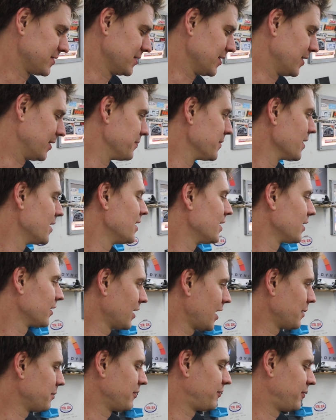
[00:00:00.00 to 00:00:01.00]
So
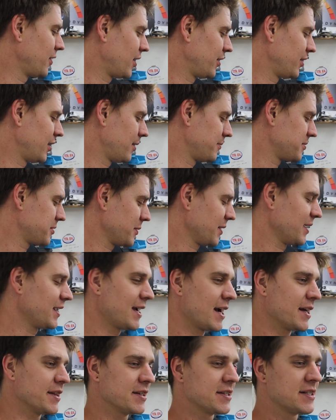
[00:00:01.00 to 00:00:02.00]
glad we found them, so we
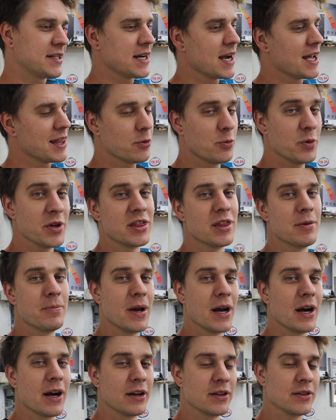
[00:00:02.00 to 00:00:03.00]
can get this together with the
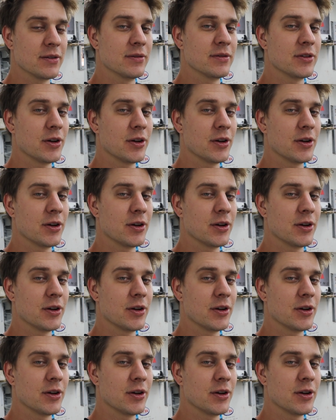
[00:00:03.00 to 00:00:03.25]
bearing